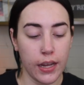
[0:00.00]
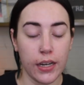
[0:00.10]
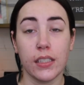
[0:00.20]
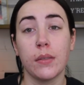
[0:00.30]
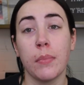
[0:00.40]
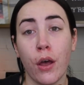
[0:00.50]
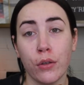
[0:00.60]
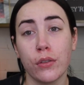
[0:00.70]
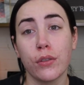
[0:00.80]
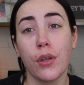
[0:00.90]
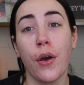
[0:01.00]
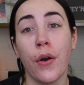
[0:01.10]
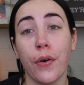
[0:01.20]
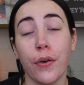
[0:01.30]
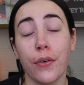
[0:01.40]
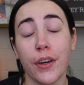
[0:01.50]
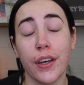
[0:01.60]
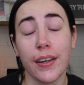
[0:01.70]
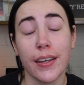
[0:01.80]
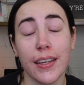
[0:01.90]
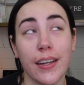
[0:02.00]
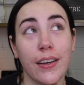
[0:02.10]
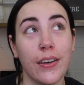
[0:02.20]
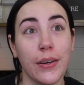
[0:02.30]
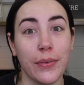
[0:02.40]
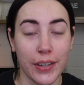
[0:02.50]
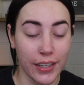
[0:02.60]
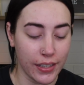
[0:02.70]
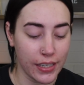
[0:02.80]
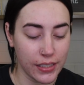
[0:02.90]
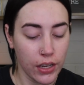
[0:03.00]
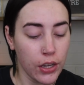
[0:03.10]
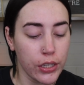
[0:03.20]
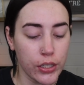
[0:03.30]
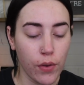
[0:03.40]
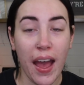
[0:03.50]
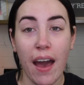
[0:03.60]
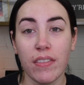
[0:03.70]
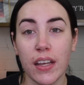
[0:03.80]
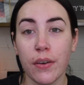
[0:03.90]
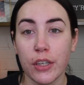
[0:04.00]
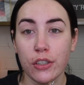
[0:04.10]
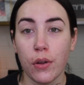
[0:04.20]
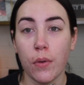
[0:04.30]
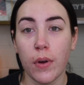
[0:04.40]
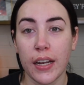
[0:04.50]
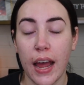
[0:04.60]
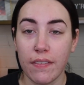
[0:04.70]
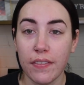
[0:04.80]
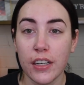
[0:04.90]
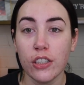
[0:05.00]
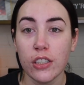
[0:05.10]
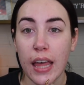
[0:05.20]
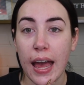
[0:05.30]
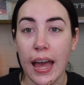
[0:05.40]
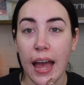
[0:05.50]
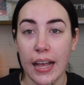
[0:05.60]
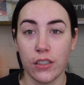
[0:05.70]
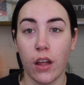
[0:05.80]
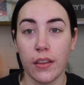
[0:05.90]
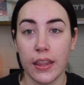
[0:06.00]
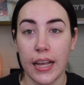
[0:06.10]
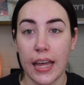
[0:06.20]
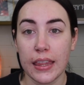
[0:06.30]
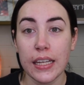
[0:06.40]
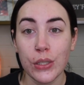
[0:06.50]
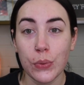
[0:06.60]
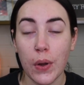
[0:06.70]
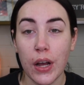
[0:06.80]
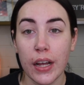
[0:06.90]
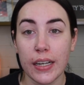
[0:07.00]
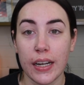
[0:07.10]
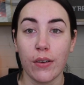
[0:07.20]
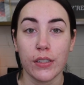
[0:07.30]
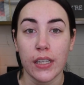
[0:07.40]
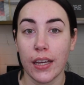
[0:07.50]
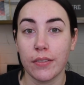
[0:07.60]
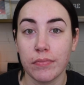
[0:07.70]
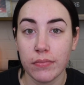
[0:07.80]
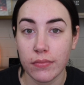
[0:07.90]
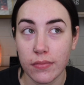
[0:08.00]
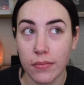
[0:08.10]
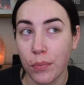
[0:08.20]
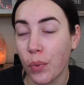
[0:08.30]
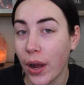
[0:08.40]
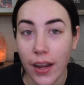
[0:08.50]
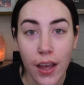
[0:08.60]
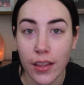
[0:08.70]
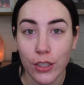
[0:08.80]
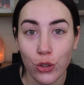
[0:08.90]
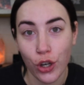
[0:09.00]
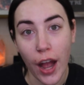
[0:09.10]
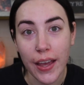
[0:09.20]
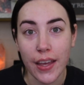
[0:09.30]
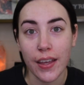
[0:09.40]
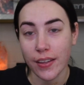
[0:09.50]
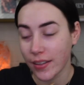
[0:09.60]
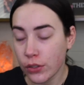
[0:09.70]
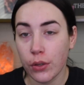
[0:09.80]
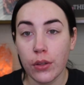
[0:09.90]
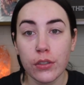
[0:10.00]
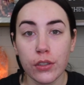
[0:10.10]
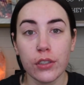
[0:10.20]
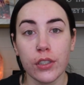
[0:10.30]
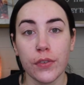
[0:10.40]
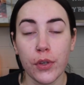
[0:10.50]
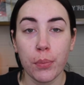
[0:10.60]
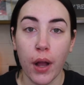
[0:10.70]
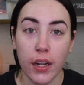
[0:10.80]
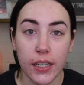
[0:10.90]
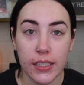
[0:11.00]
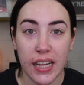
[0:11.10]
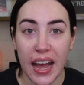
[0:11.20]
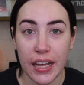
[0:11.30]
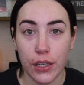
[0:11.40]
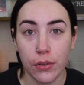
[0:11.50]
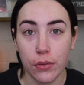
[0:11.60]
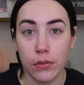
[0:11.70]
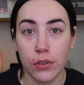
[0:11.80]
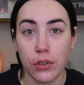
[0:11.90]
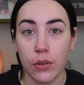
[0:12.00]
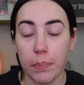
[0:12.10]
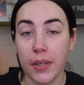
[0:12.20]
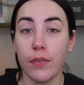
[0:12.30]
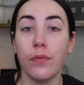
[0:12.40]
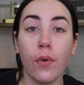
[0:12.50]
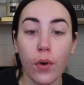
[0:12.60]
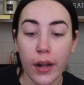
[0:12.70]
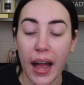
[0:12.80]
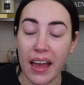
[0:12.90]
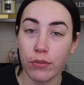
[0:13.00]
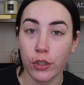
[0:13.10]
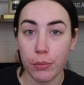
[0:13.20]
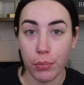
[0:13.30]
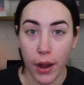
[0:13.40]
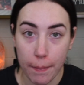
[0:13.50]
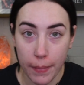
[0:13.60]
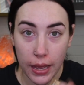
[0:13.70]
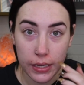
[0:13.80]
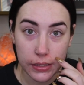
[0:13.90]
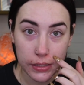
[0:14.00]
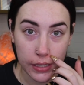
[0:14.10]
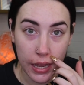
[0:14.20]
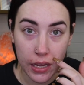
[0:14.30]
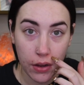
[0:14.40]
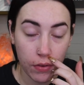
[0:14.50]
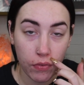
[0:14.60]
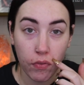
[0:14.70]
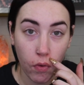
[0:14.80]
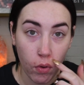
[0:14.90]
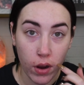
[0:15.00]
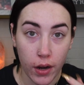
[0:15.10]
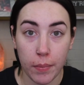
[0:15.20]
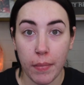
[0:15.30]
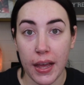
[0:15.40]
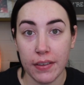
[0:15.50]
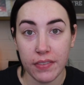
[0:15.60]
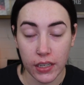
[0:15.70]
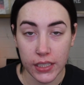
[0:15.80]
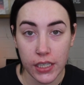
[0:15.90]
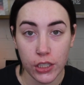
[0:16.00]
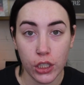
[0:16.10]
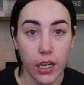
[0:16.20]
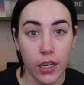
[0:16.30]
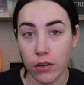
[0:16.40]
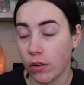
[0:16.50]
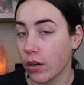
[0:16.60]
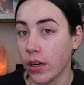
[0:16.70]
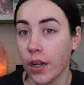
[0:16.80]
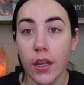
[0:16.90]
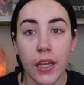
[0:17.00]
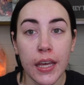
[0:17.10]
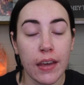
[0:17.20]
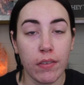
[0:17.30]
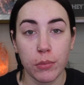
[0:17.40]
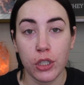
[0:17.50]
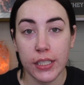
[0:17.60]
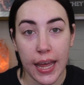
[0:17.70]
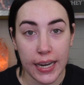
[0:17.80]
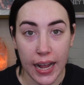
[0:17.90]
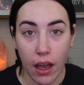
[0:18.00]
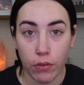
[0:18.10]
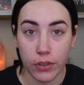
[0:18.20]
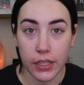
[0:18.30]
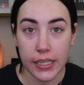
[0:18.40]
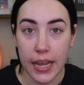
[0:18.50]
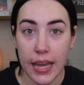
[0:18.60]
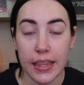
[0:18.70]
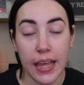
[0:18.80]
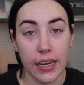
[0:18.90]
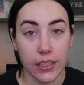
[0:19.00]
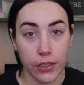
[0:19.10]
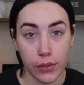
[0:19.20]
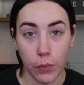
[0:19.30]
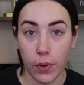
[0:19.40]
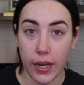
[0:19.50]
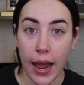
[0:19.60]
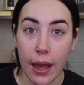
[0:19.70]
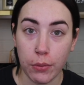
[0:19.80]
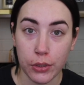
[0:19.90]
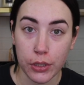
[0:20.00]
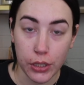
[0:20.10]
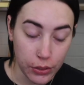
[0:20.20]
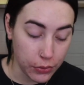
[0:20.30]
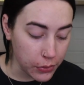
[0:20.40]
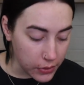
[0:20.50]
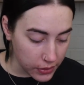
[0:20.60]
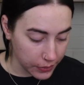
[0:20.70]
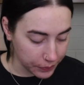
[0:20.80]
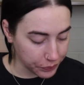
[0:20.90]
And it smells so good. Oh my goodness. So I have the original one. I finished that. I saw that they had this one and I was like, why not? Let's try it. So those are just a few products that I used before I fully prep my skin for my foundation, or if I'm just heading out for the day, that is what I will use.